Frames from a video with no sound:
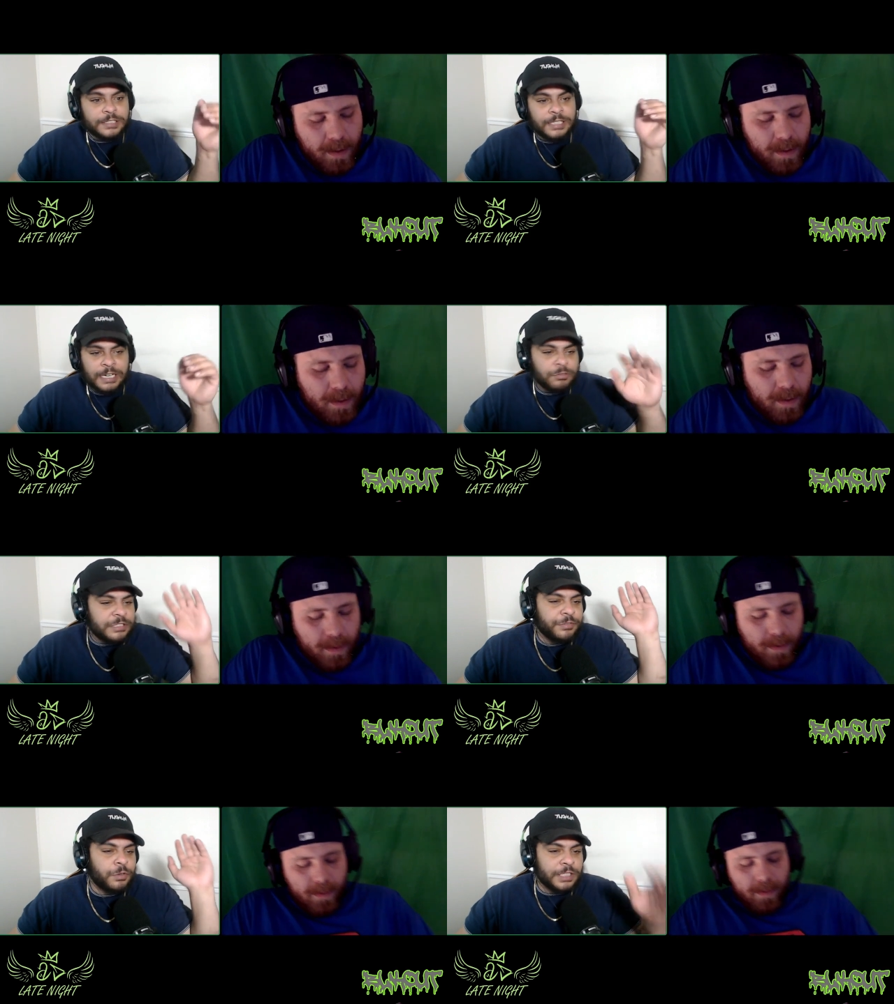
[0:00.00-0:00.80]
Speaker 1: I wasn't
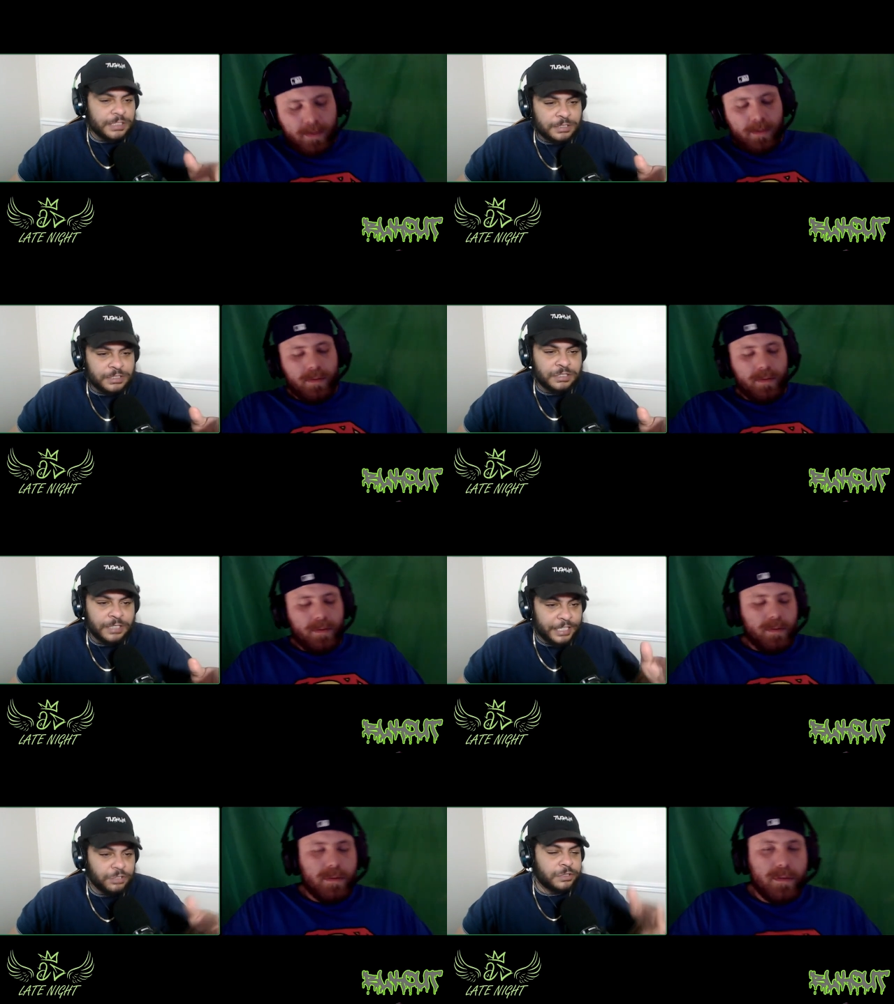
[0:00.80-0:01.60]
even watching
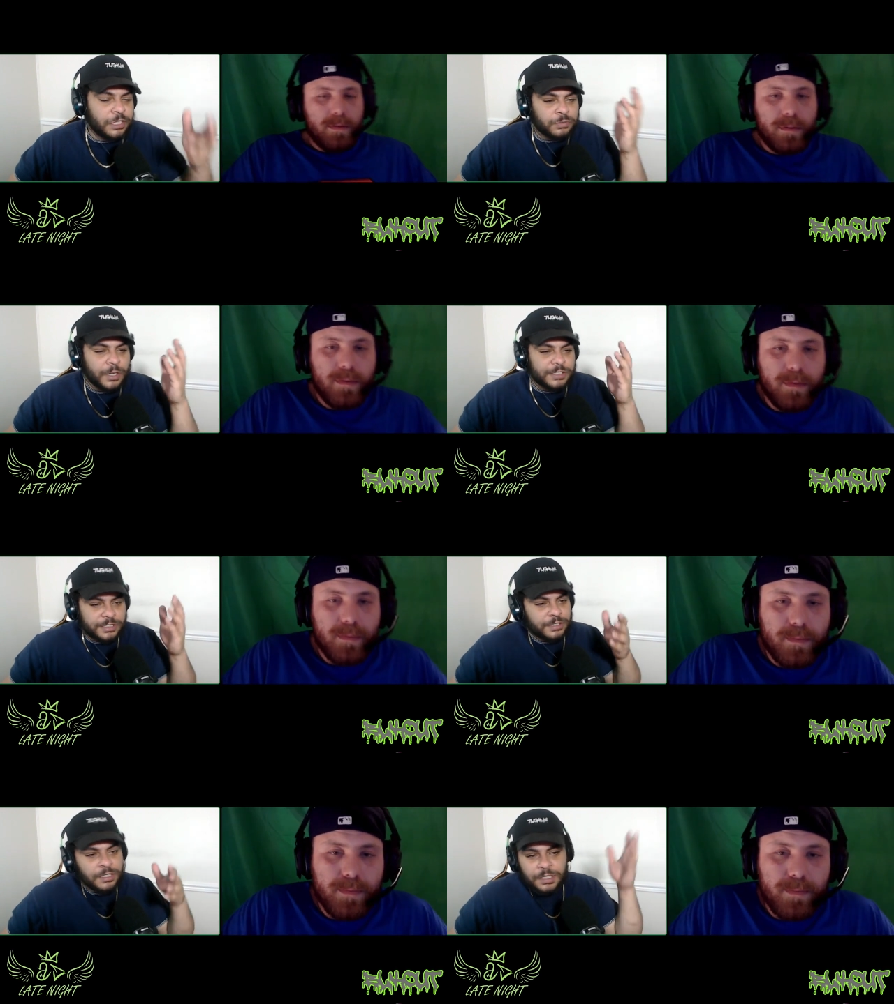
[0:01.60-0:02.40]
heels. I was
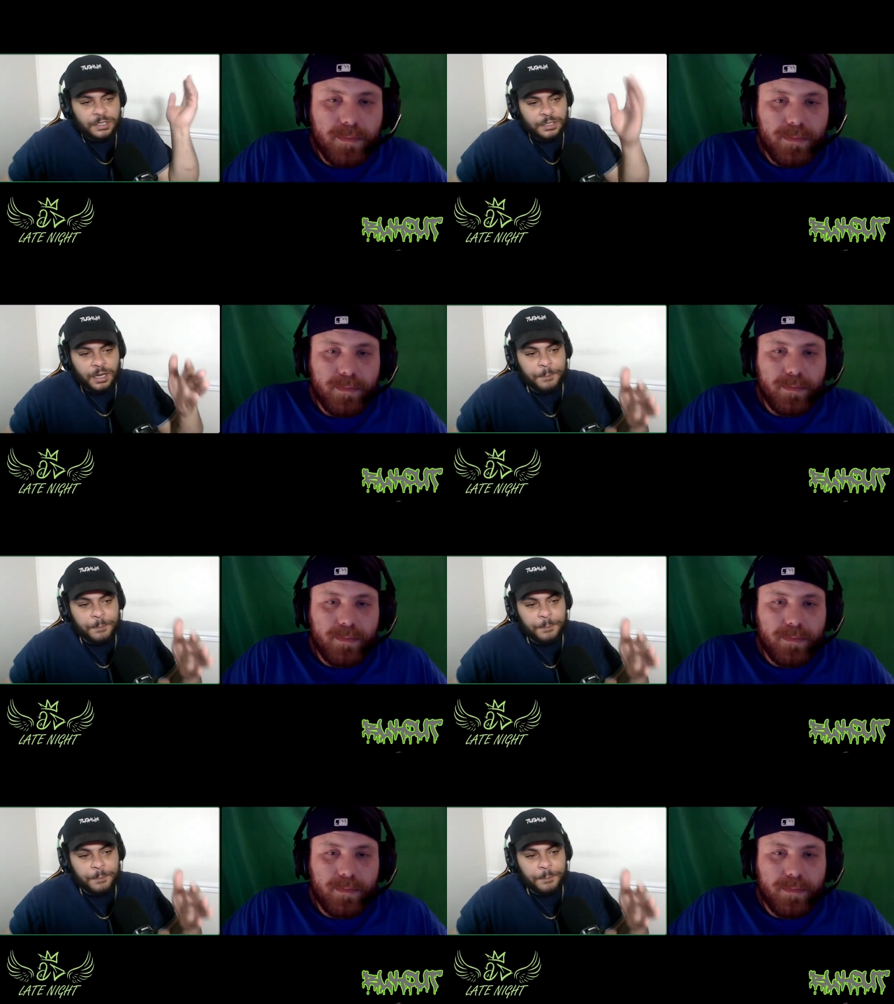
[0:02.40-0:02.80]
watching a